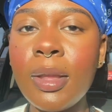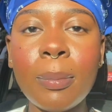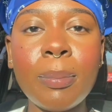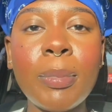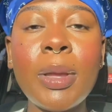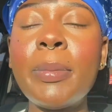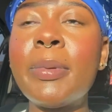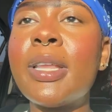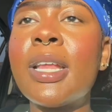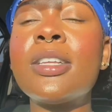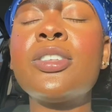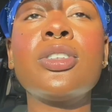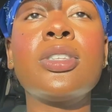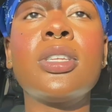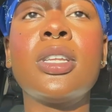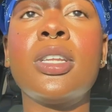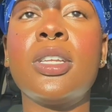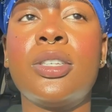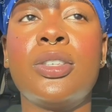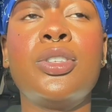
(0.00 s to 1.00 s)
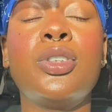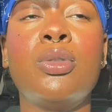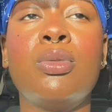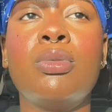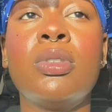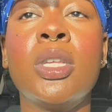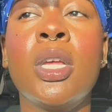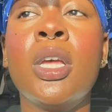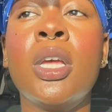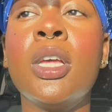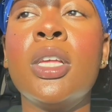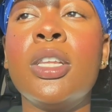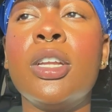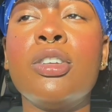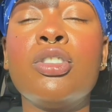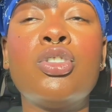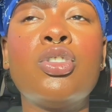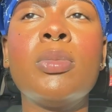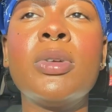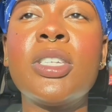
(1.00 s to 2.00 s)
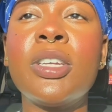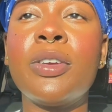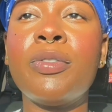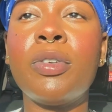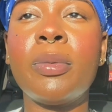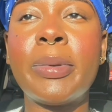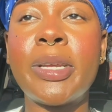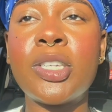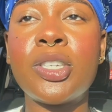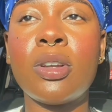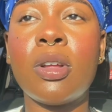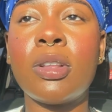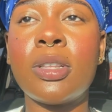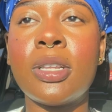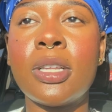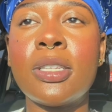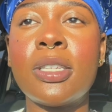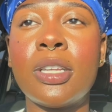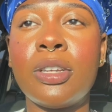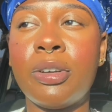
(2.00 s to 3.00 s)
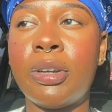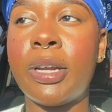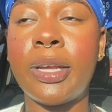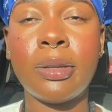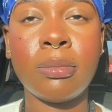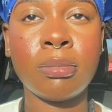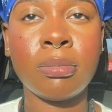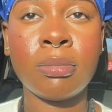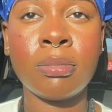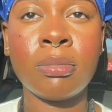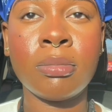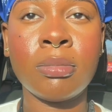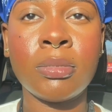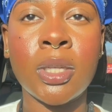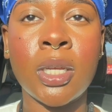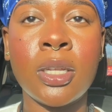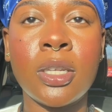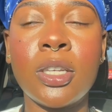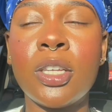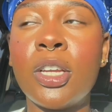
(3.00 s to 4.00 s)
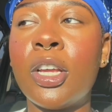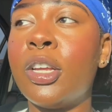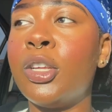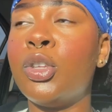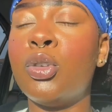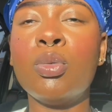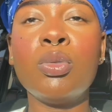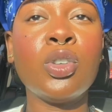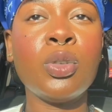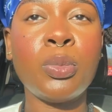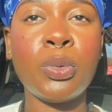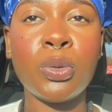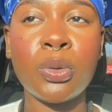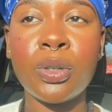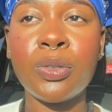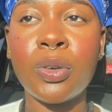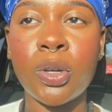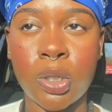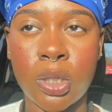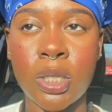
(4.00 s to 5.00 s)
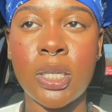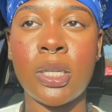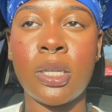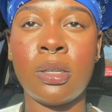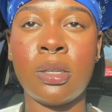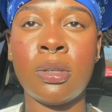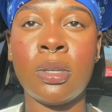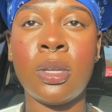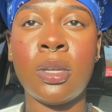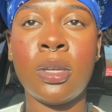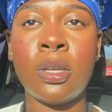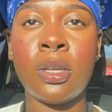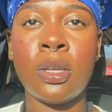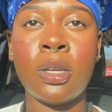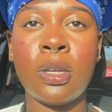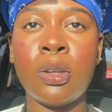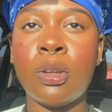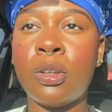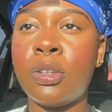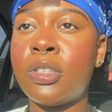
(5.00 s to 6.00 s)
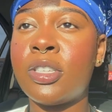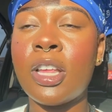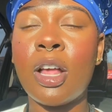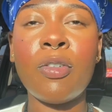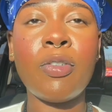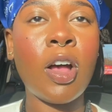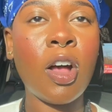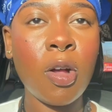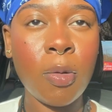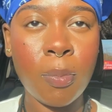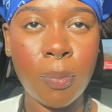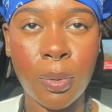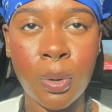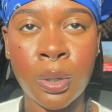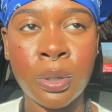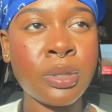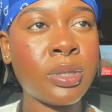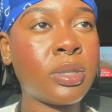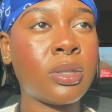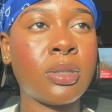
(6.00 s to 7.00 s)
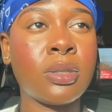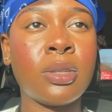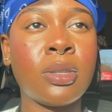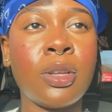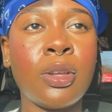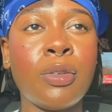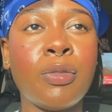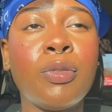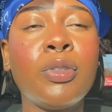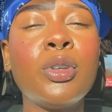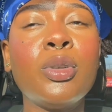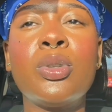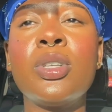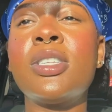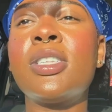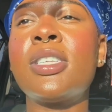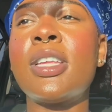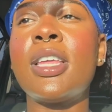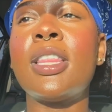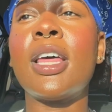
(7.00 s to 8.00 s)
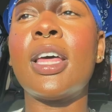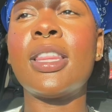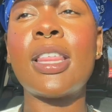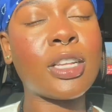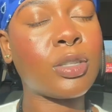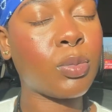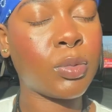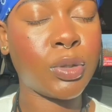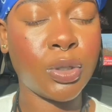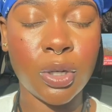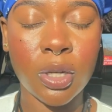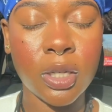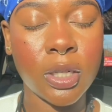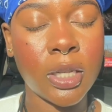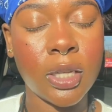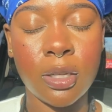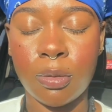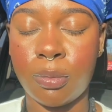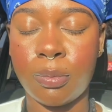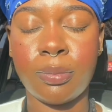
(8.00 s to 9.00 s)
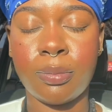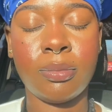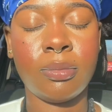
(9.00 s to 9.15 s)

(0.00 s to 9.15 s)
Baby, that's just an excuse. There's too much information on this internet. The YouTube University, self-help books, for you to say that that's when you're gonna heal.